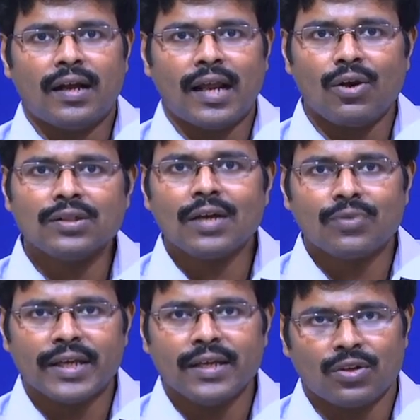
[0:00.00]
And along the
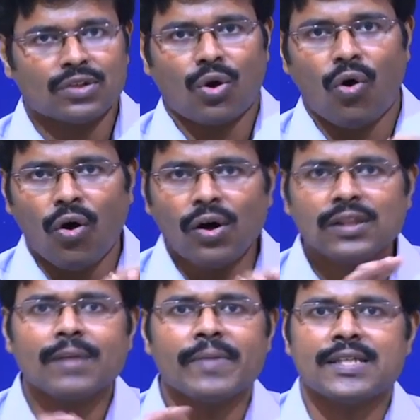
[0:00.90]
way, not
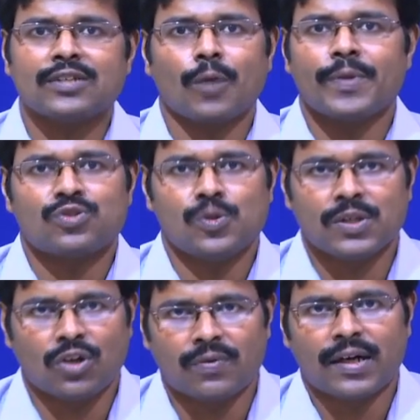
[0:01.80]
all the basic topics will
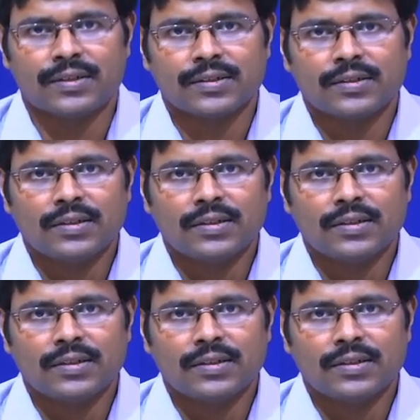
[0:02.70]
be covered,